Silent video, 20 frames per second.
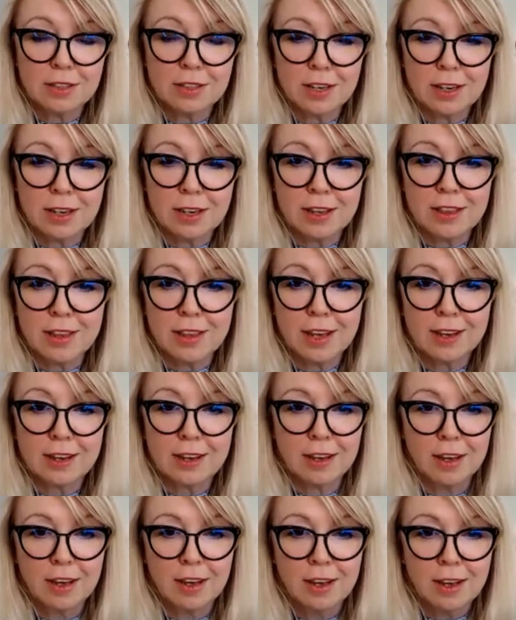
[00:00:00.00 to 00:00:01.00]
And I think
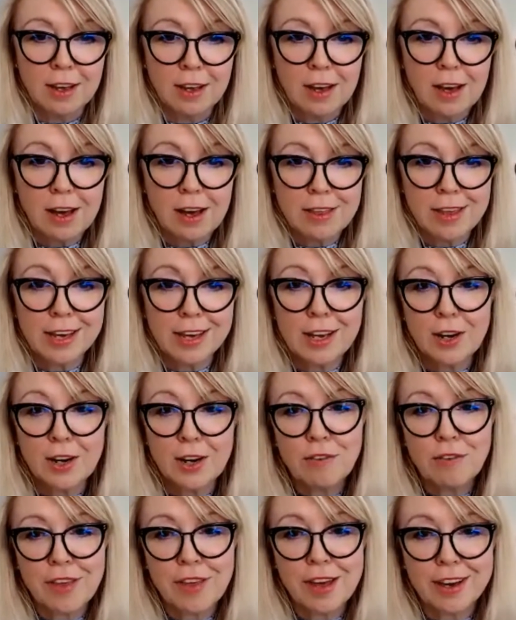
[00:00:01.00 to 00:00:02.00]
a
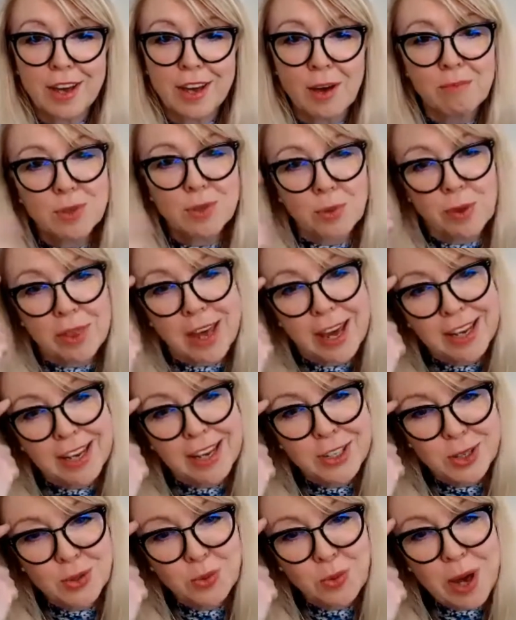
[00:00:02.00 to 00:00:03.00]
lot of that comes with age
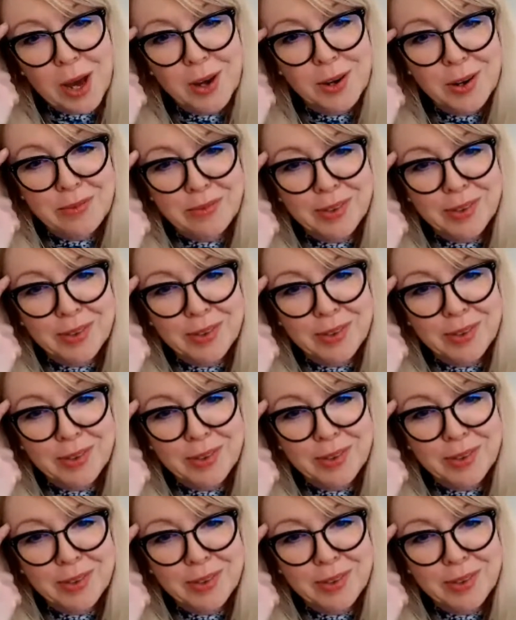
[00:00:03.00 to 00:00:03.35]
as well.